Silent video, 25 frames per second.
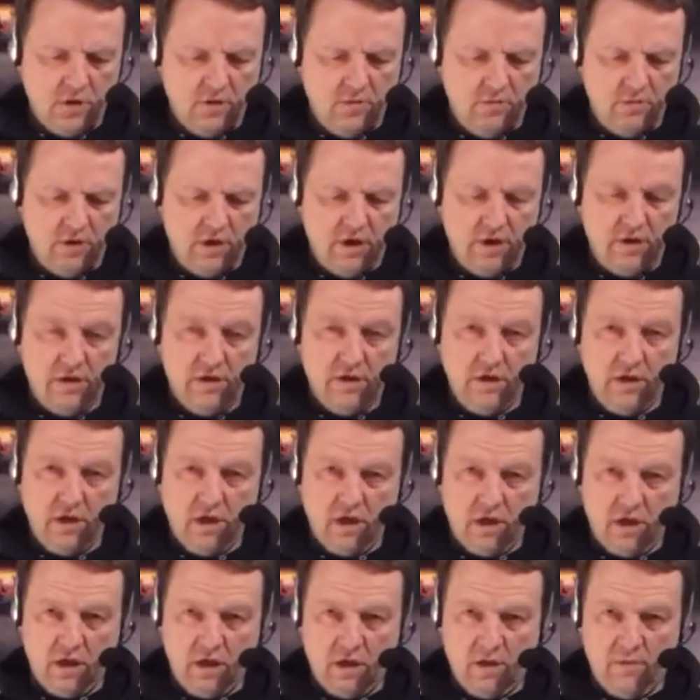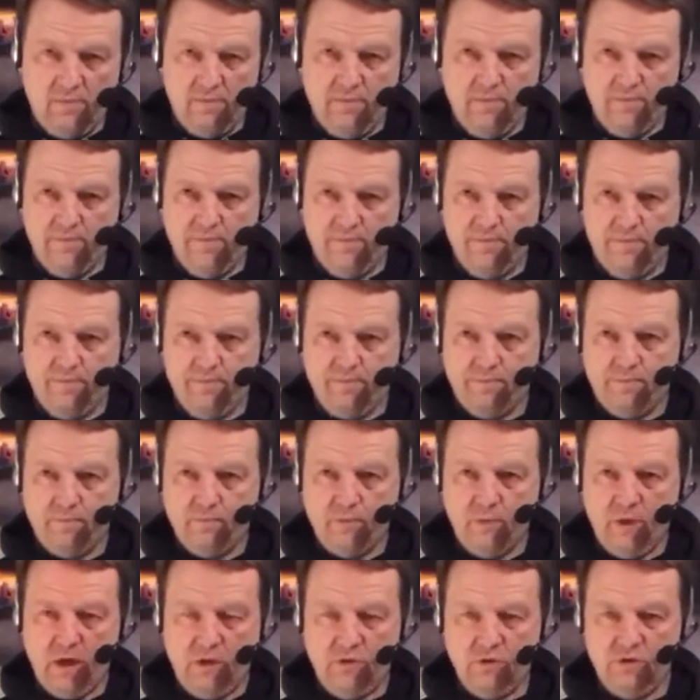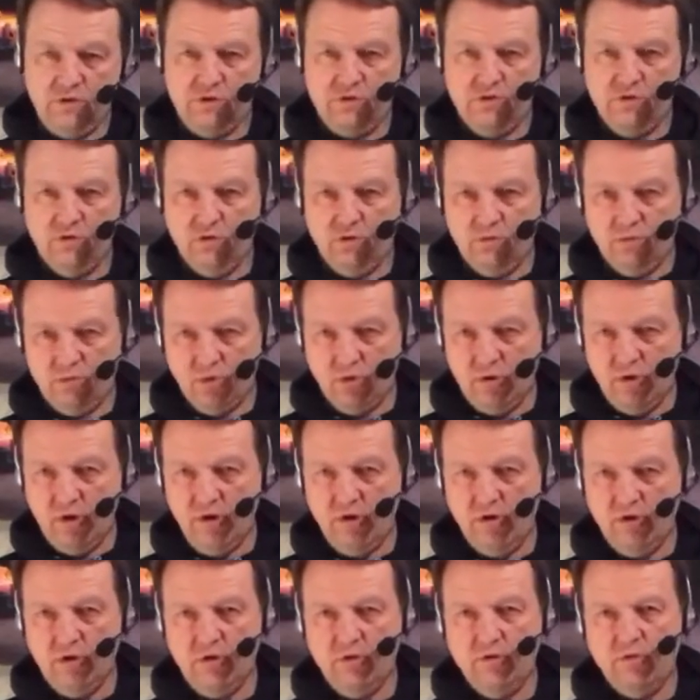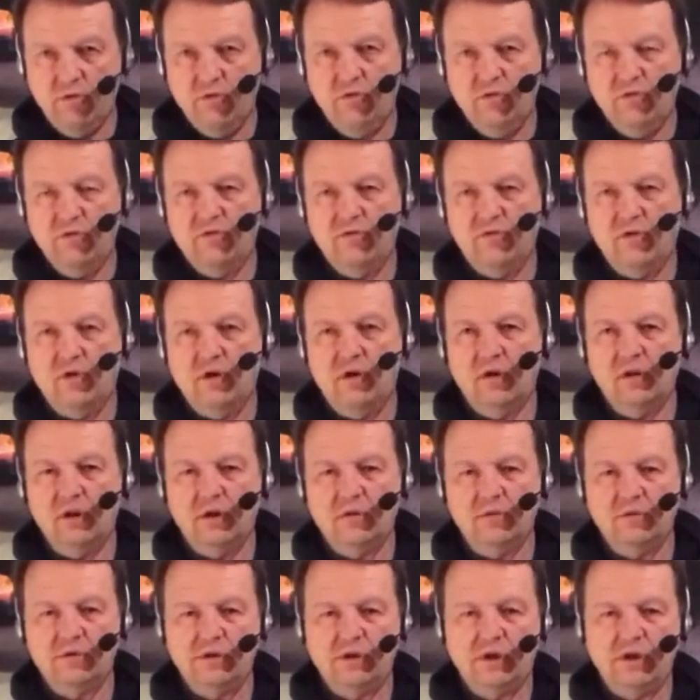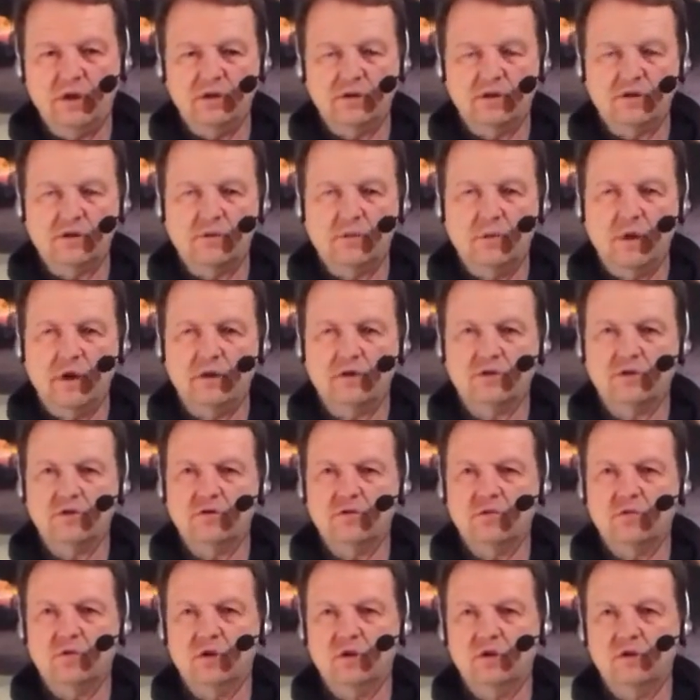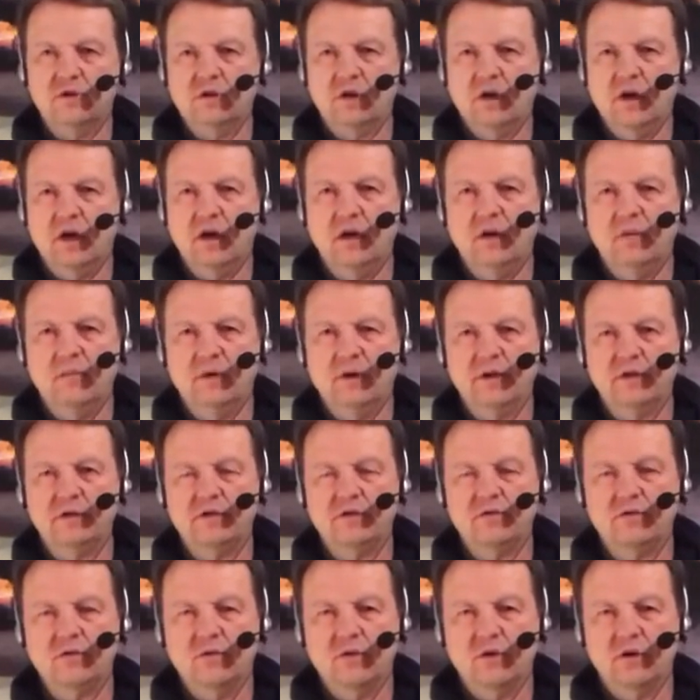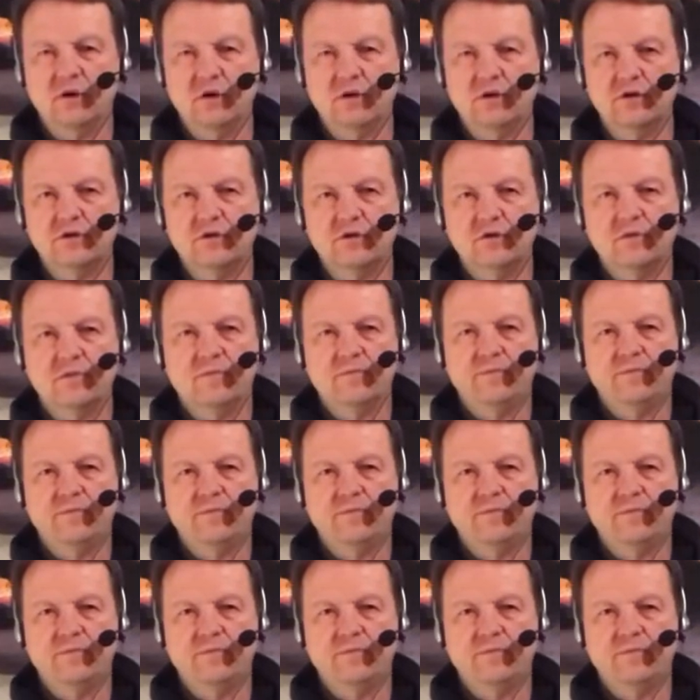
But I was doing pretty good through the fall. I was getting some extra work done at my storage.